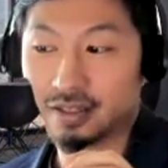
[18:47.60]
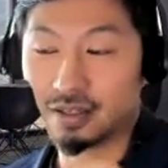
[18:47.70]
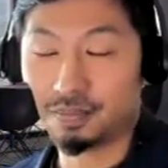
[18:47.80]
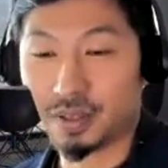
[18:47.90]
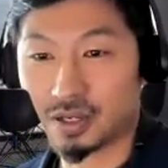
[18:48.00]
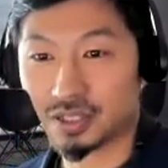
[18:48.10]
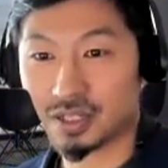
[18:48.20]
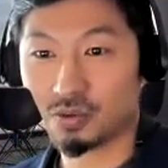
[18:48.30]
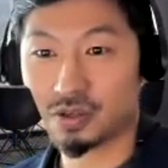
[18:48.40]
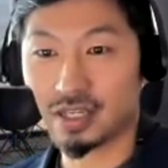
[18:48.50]
The
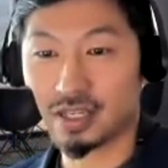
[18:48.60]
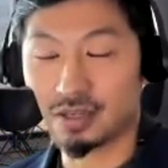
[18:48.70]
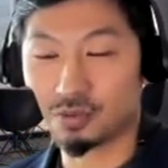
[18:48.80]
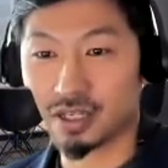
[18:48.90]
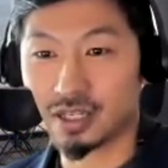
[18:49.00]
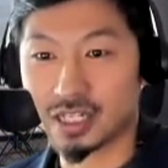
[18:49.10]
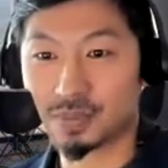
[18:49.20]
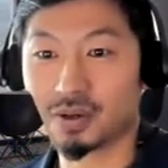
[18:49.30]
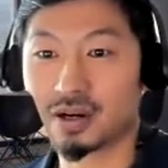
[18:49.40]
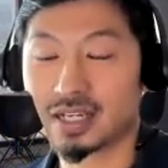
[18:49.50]
person will
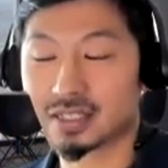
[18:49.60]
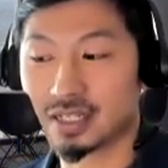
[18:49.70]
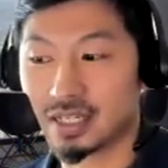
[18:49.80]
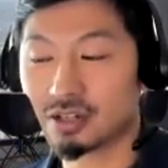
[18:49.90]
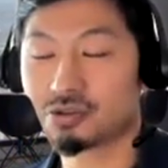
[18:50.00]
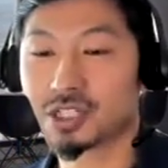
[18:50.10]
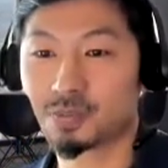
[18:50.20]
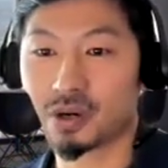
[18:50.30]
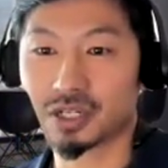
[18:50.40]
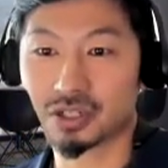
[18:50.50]
experience an
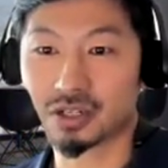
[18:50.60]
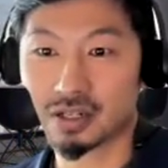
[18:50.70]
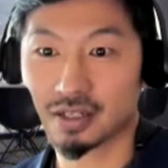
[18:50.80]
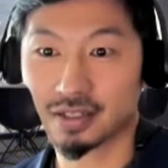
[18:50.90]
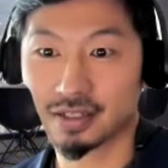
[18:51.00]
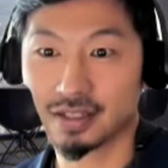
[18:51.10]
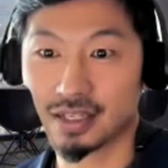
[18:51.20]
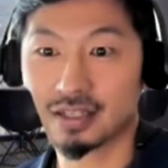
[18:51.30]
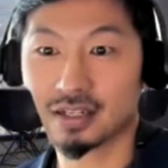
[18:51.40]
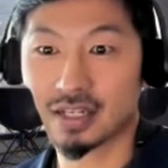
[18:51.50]
increased pressure
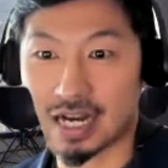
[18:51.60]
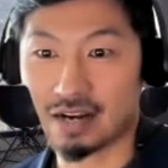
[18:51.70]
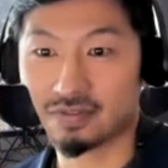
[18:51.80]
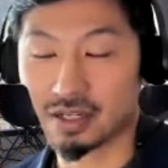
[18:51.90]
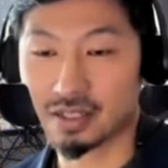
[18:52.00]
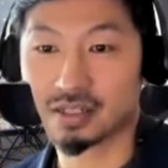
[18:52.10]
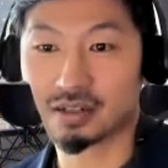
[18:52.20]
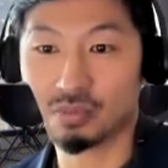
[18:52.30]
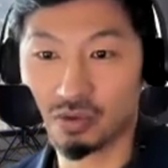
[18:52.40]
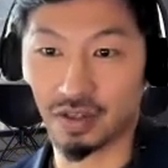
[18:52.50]
in the calves as
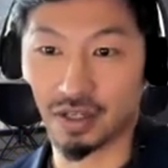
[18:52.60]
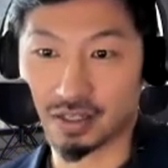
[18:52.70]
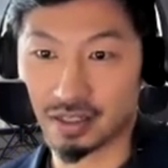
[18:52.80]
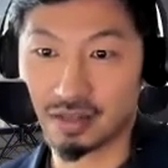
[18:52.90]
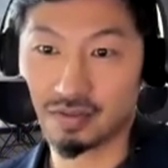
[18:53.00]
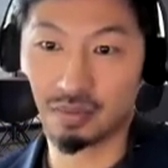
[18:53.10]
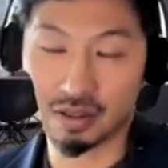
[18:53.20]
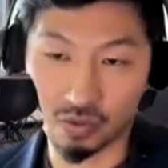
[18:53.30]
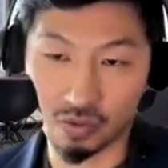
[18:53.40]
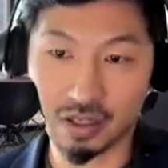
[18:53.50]
they're moving, even
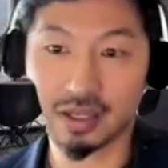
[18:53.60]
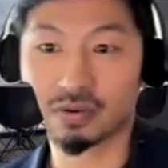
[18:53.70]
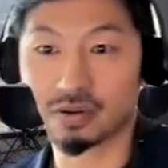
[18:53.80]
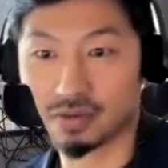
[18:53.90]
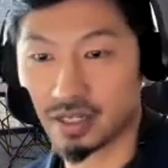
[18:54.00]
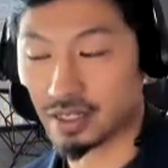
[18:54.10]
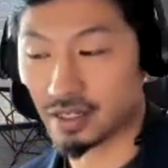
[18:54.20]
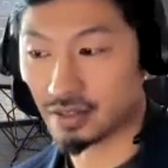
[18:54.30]
the walking or running,